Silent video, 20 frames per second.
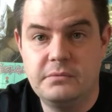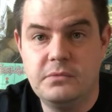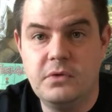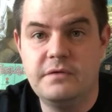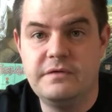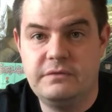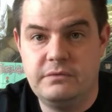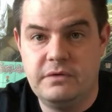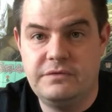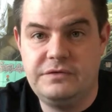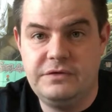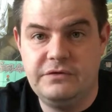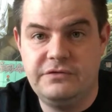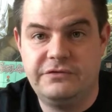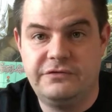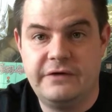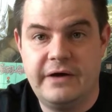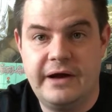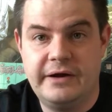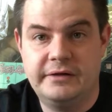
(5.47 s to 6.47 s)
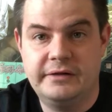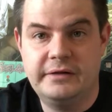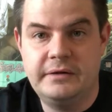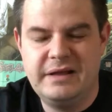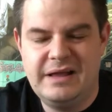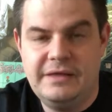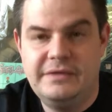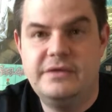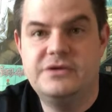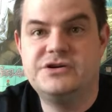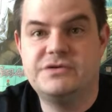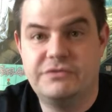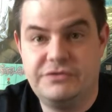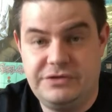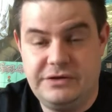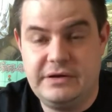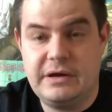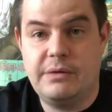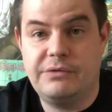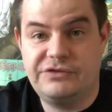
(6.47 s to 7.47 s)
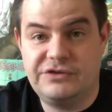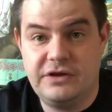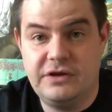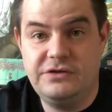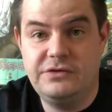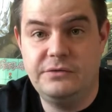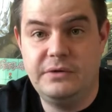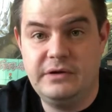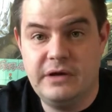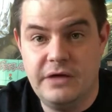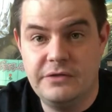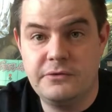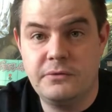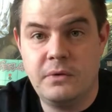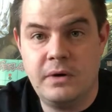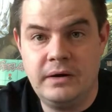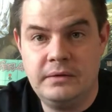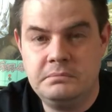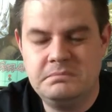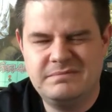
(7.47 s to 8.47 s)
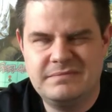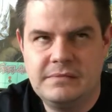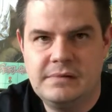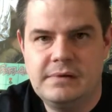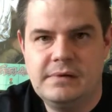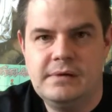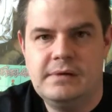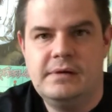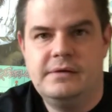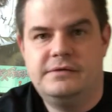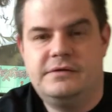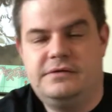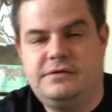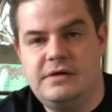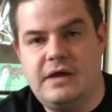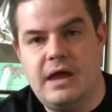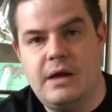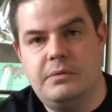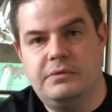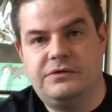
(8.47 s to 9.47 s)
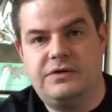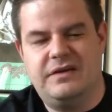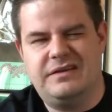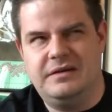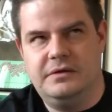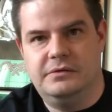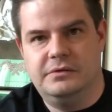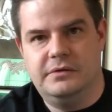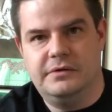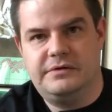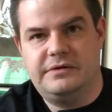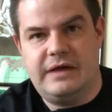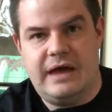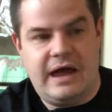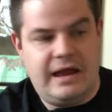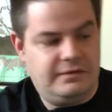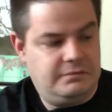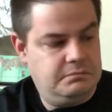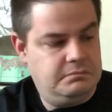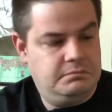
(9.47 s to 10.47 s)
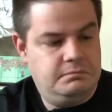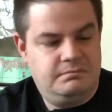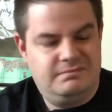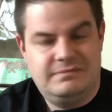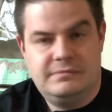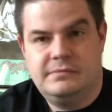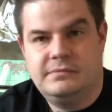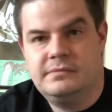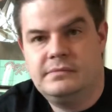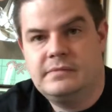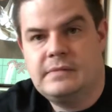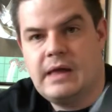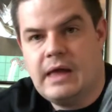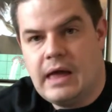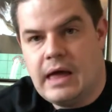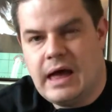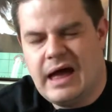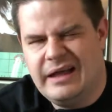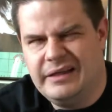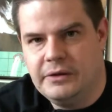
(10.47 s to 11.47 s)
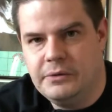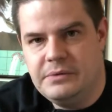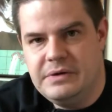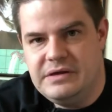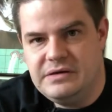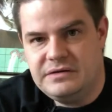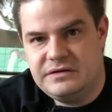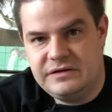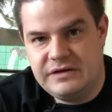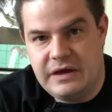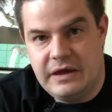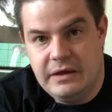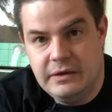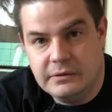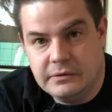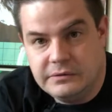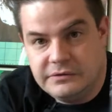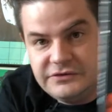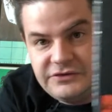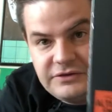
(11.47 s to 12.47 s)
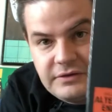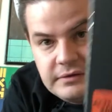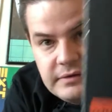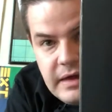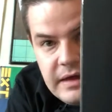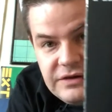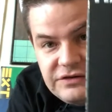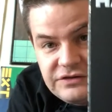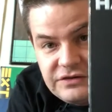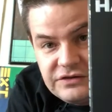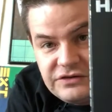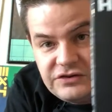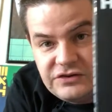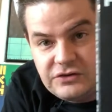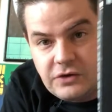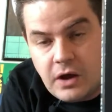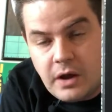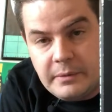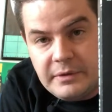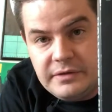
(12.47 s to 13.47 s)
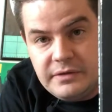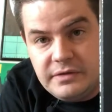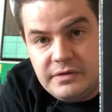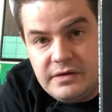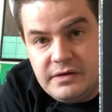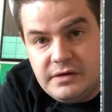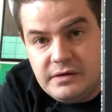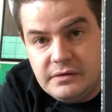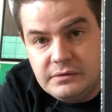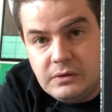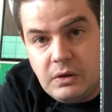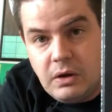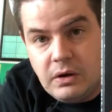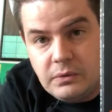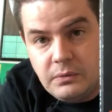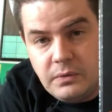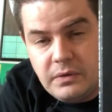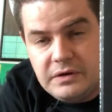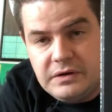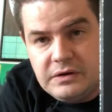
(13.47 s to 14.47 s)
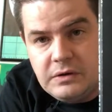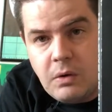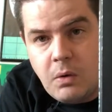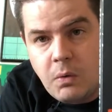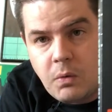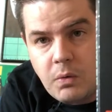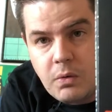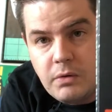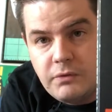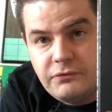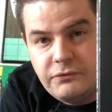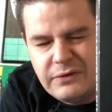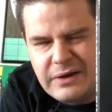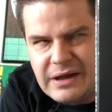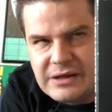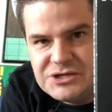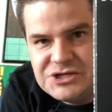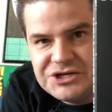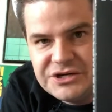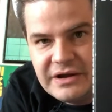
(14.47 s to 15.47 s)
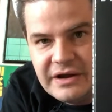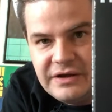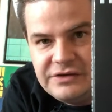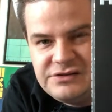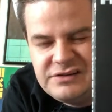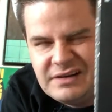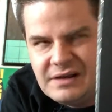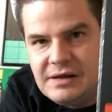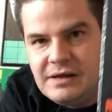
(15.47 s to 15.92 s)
movie review finally. Did you ever think I was going to do another one? Today we're taking a look at Halloween Kills, the latest installment in the long-running horror franchise